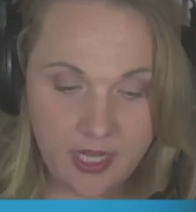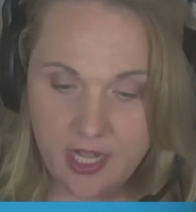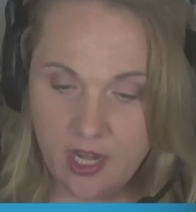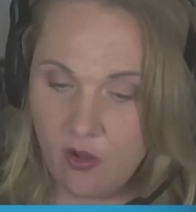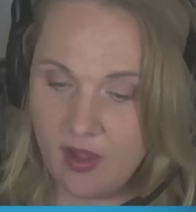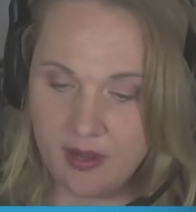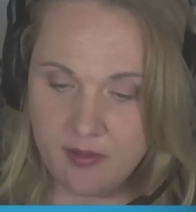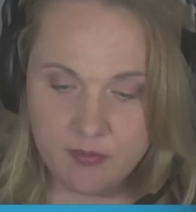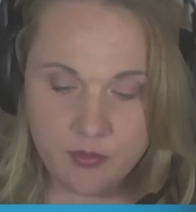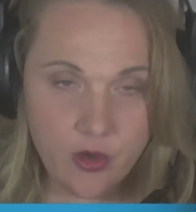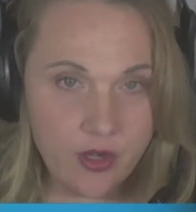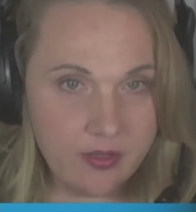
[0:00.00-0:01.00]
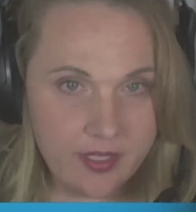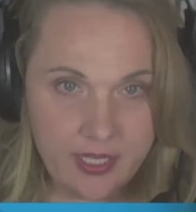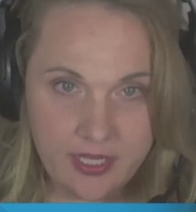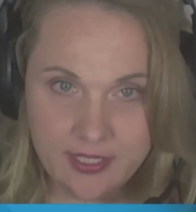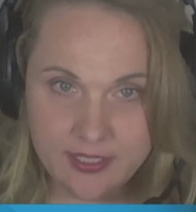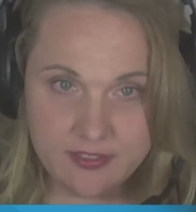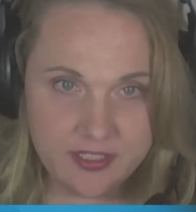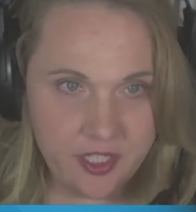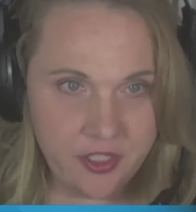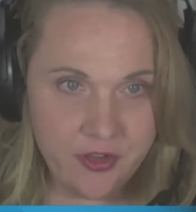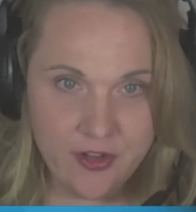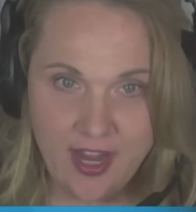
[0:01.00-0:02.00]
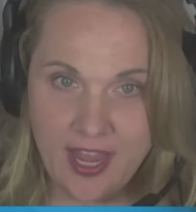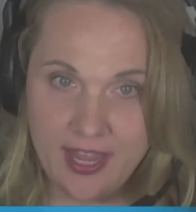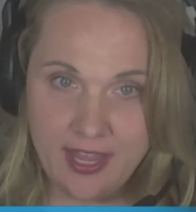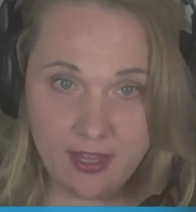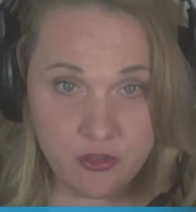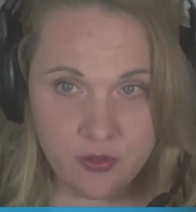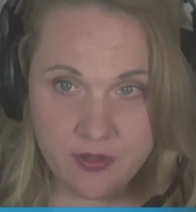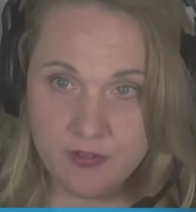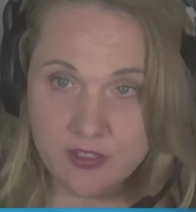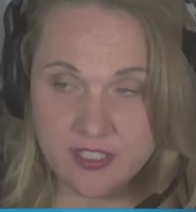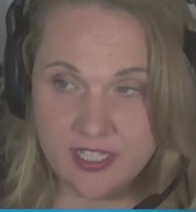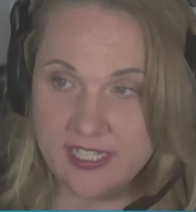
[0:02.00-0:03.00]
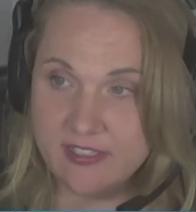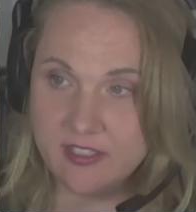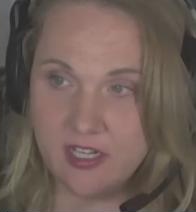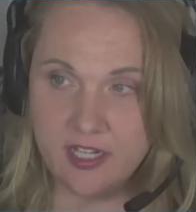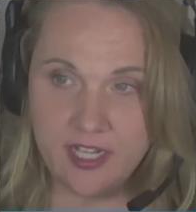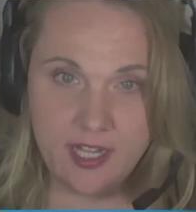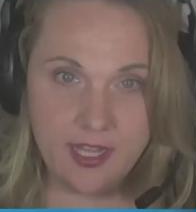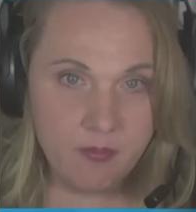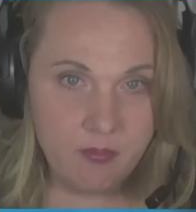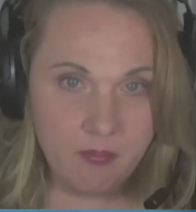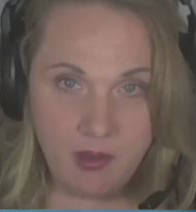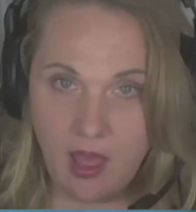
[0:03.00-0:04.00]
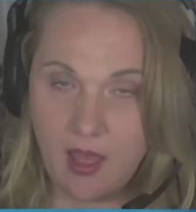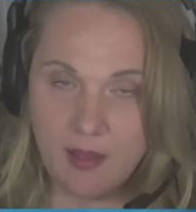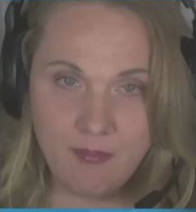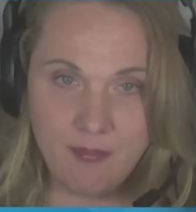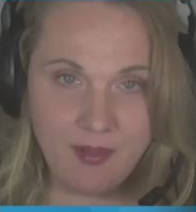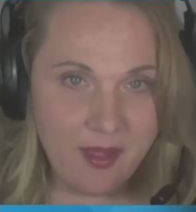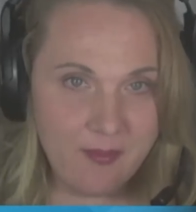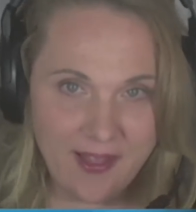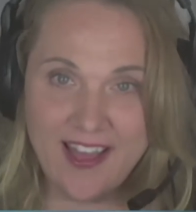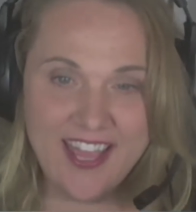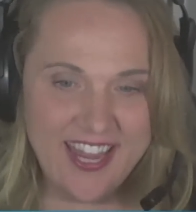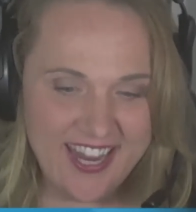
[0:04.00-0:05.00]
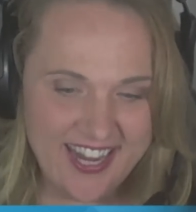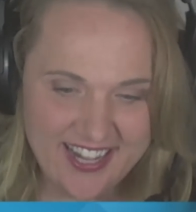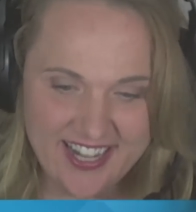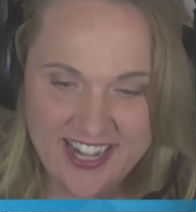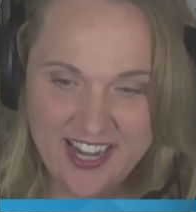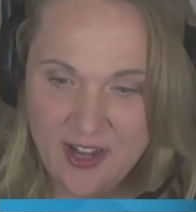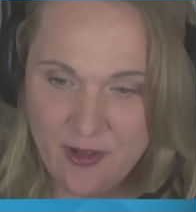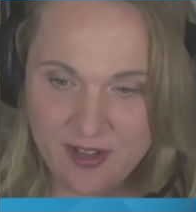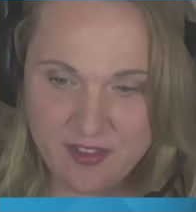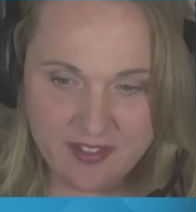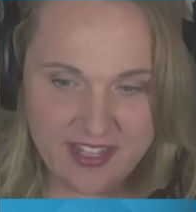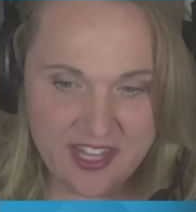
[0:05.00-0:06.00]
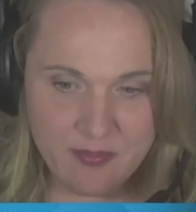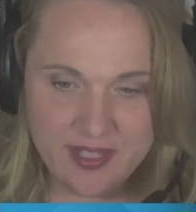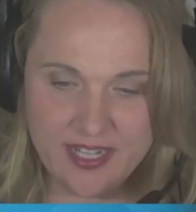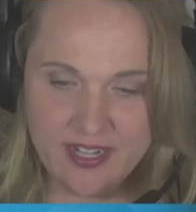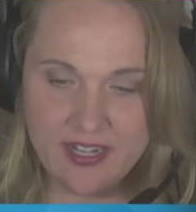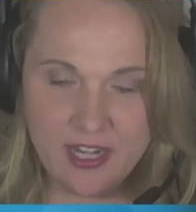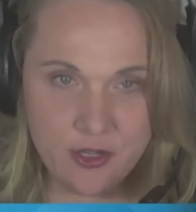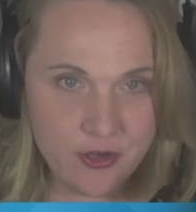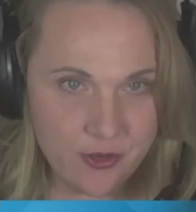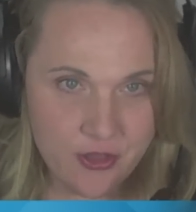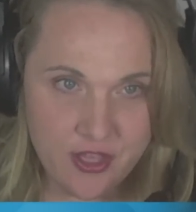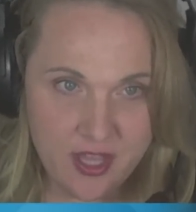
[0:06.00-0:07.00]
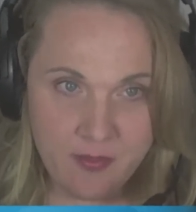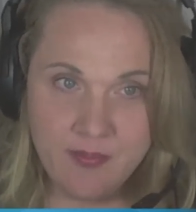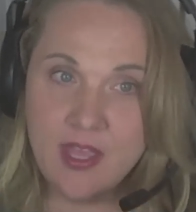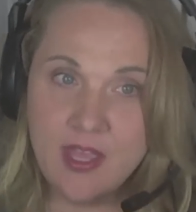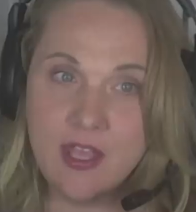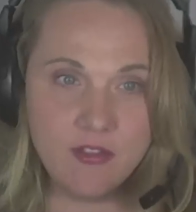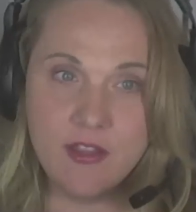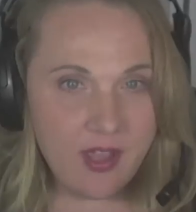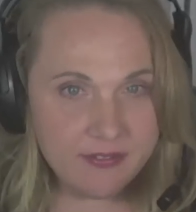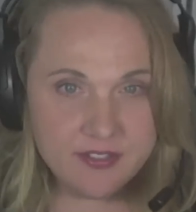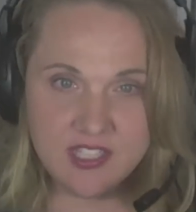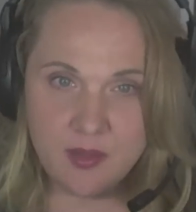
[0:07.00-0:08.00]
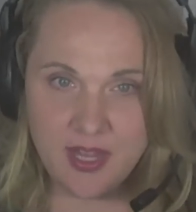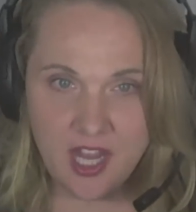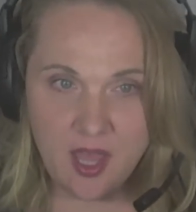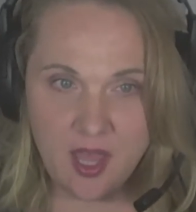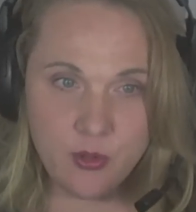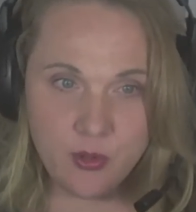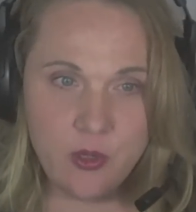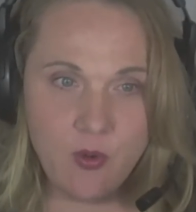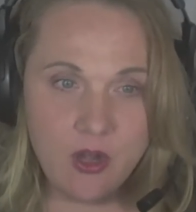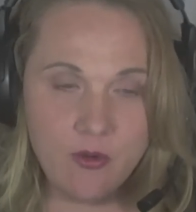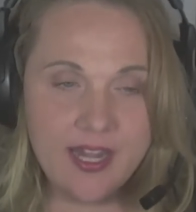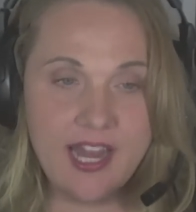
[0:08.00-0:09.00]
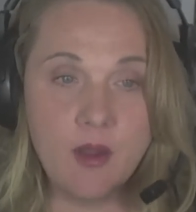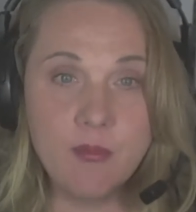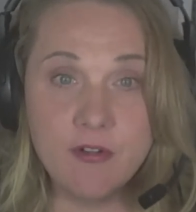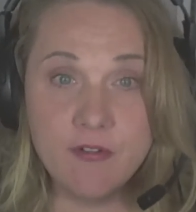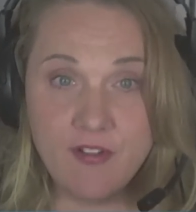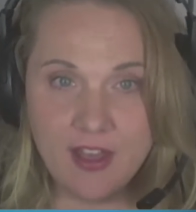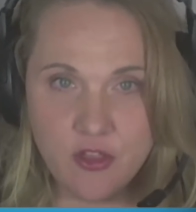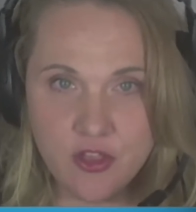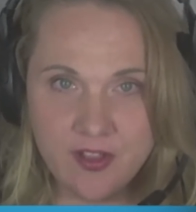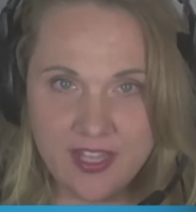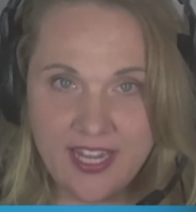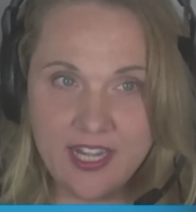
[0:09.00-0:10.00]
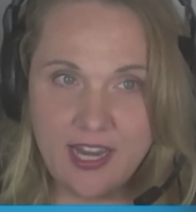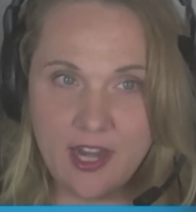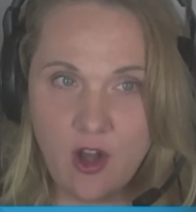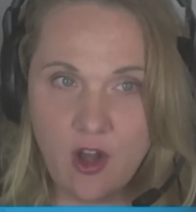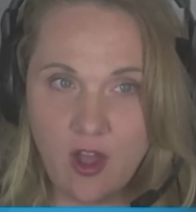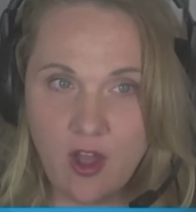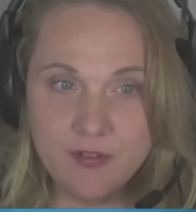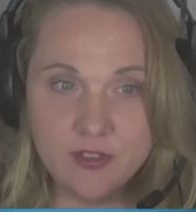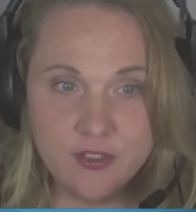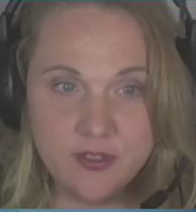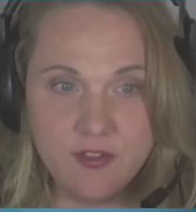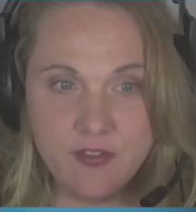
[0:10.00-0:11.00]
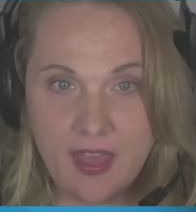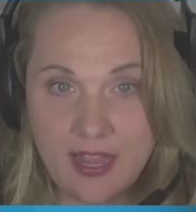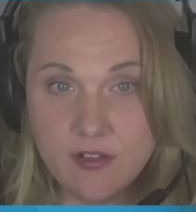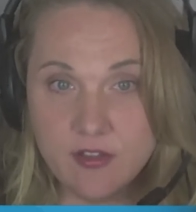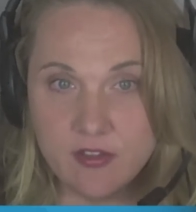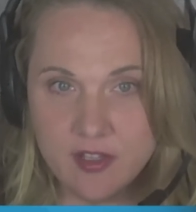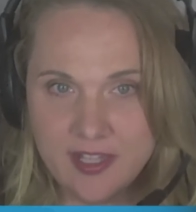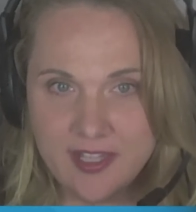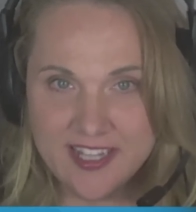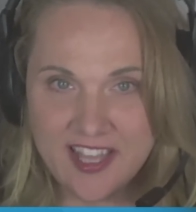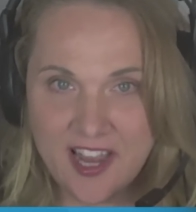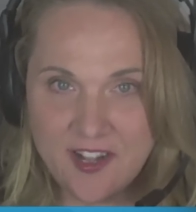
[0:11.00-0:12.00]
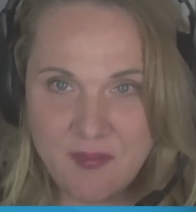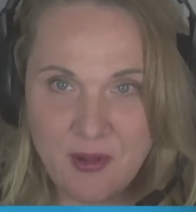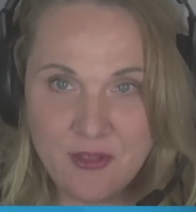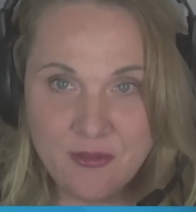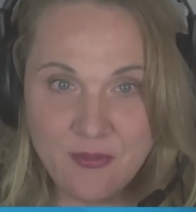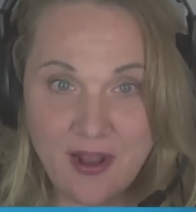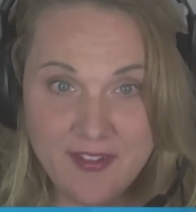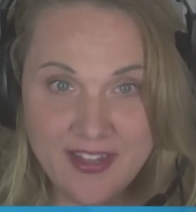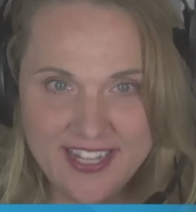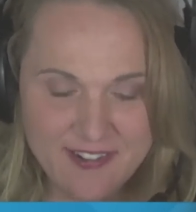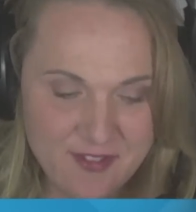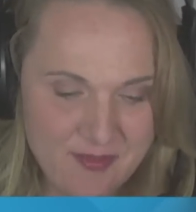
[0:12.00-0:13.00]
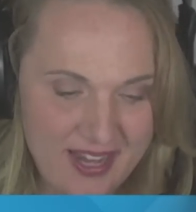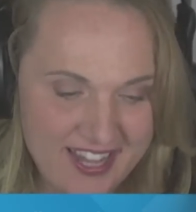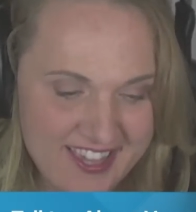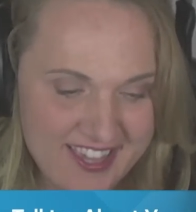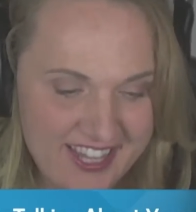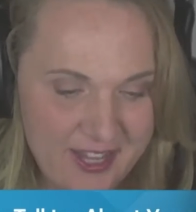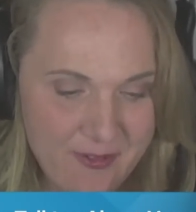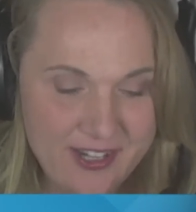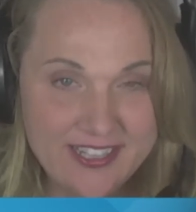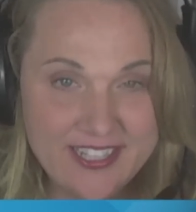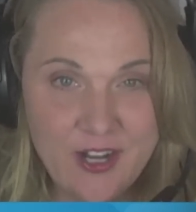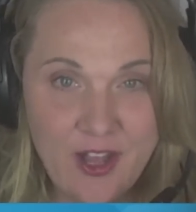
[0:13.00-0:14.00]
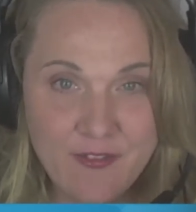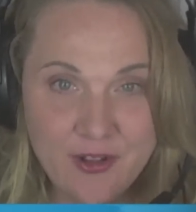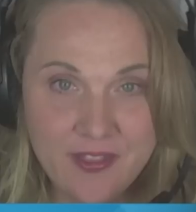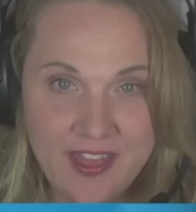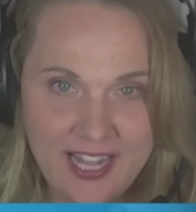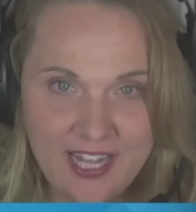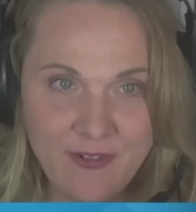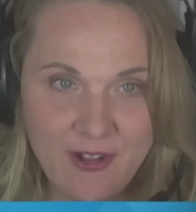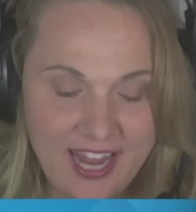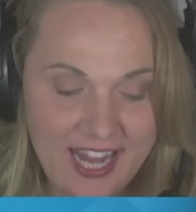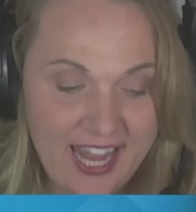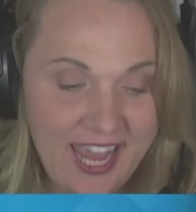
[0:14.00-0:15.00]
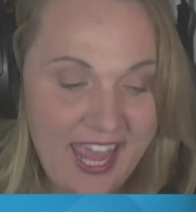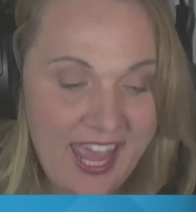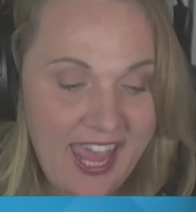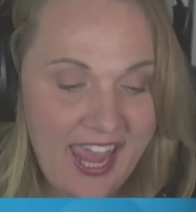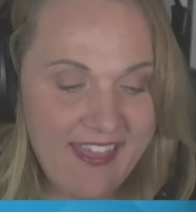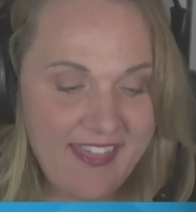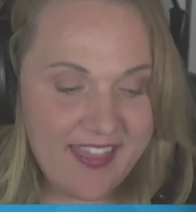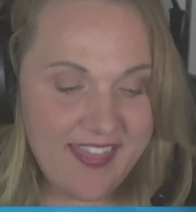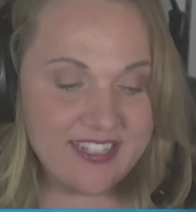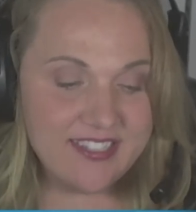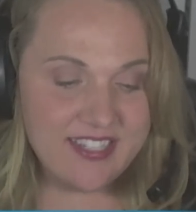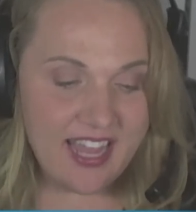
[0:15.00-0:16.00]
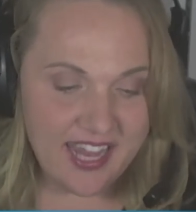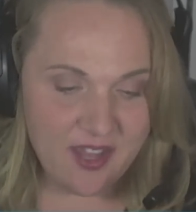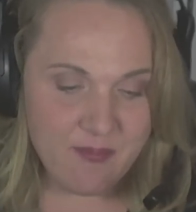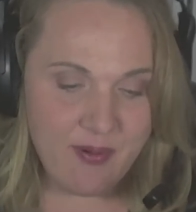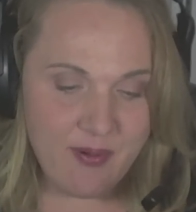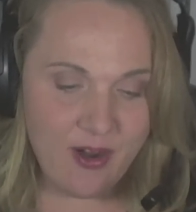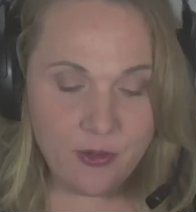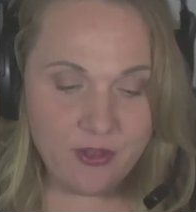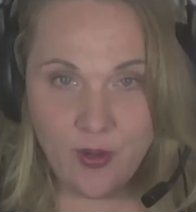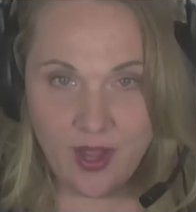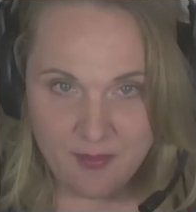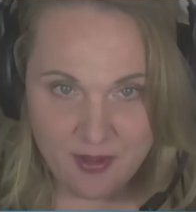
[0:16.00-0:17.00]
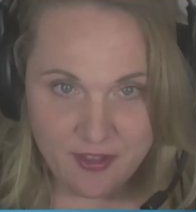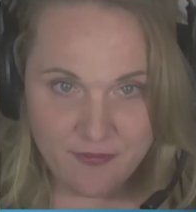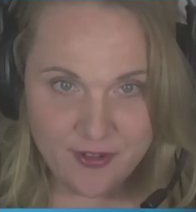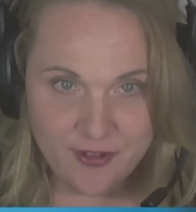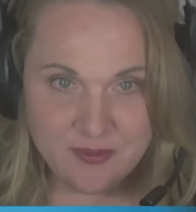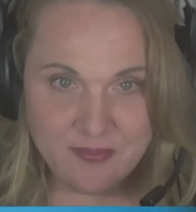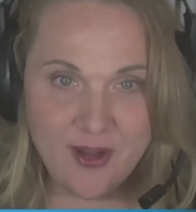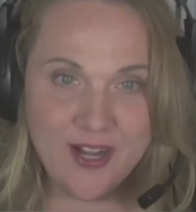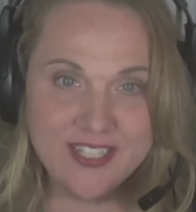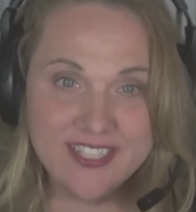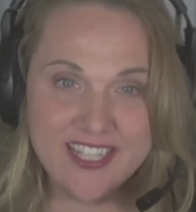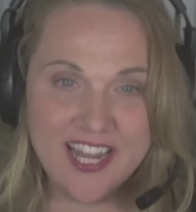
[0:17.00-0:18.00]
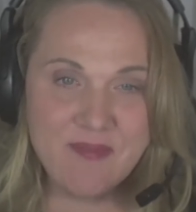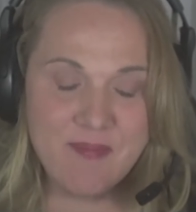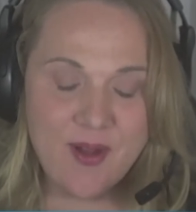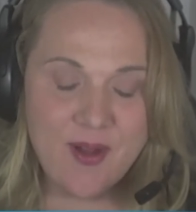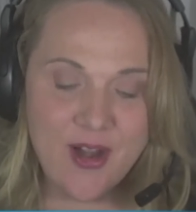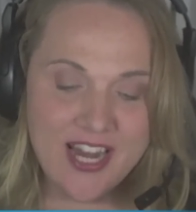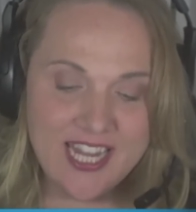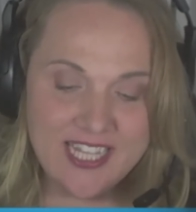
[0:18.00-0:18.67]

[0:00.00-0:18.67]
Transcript: I'm currently a senior at X university studying blah, blah, blah, and recently completed an internship. So kind of summing up who you are right now professionally. And often for students, that's kind of the most relevant information that you want to lead off with anyway. And then that second part, so who I am is the first part. Second part